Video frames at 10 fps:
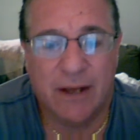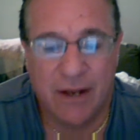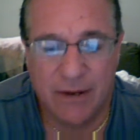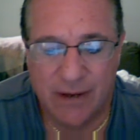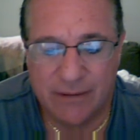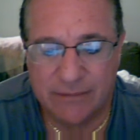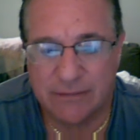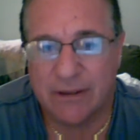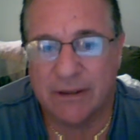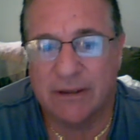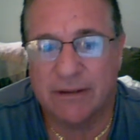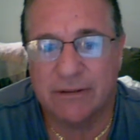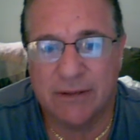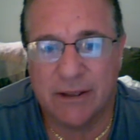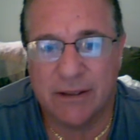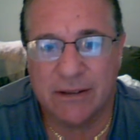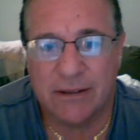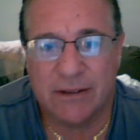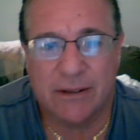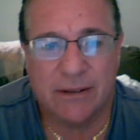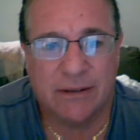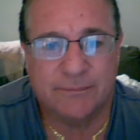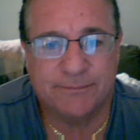Anyway, good luck. I